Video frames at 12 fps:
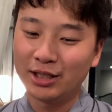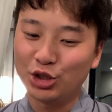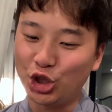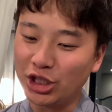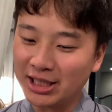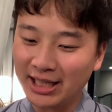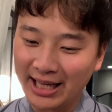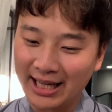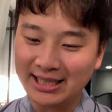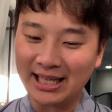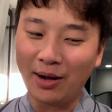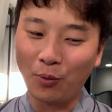just in
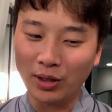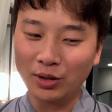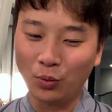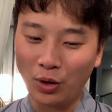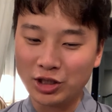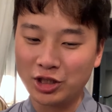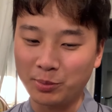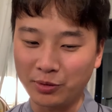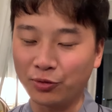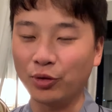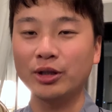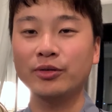case, I want the watch to be
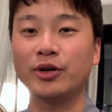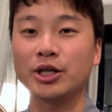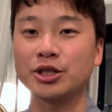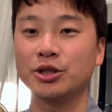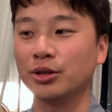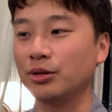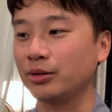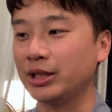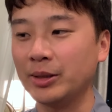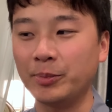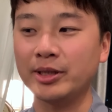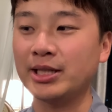fully functional,
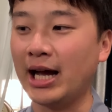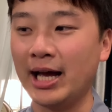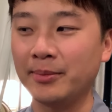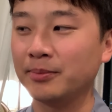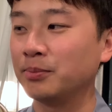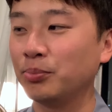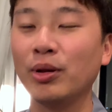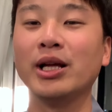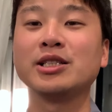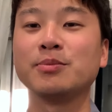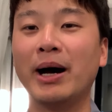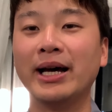keeping time
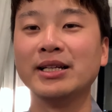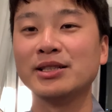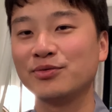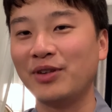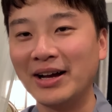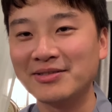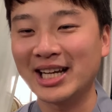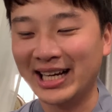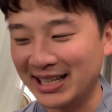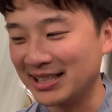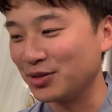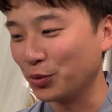plus minus 5
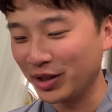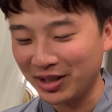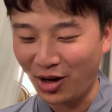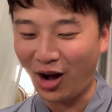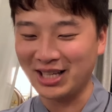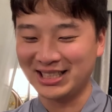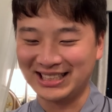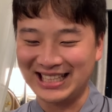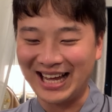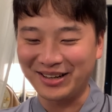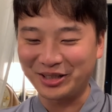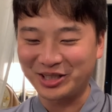seconds within COSC
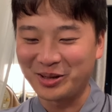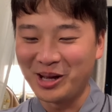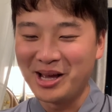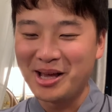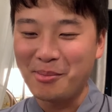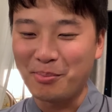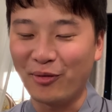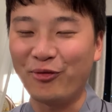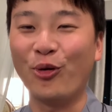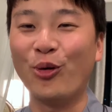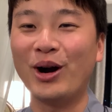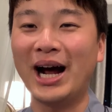standards
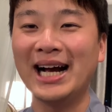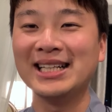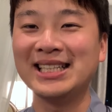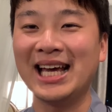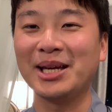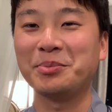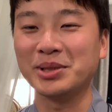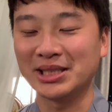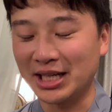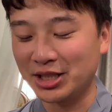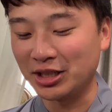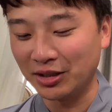before I take
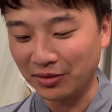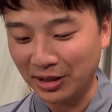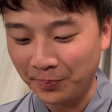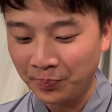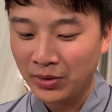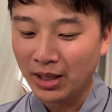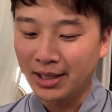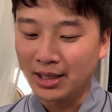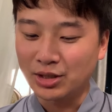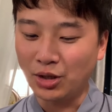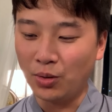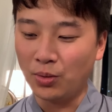possession of it.
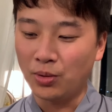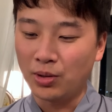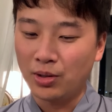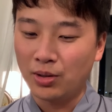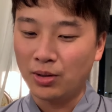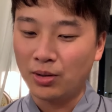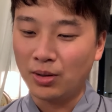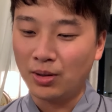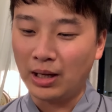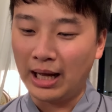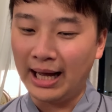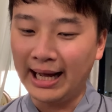So
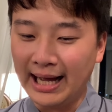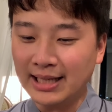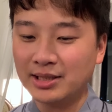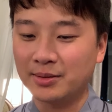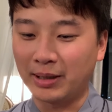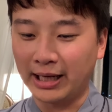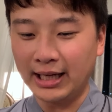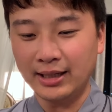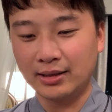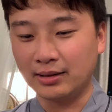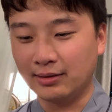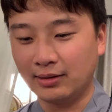I asked him, like,
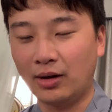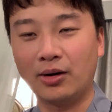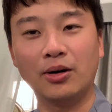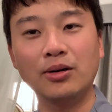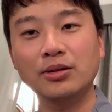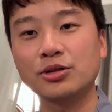hey, are all the